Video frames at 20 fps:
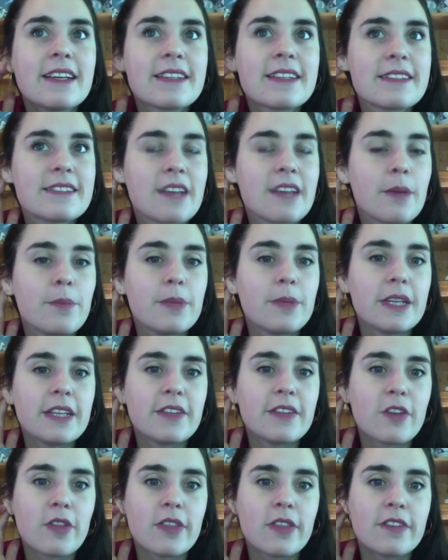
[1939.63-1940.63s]

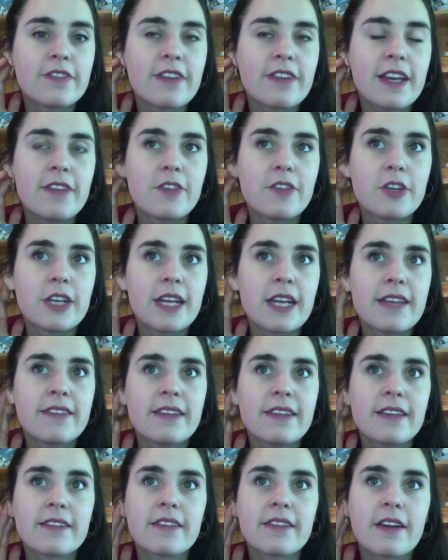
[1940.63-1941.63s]
Somebody's on the favourite
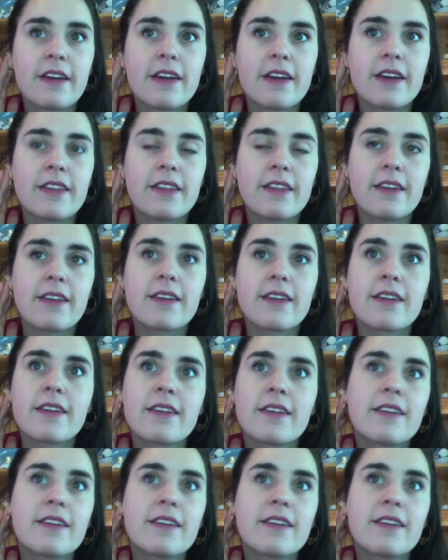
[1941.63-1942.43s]
nesting site, I think.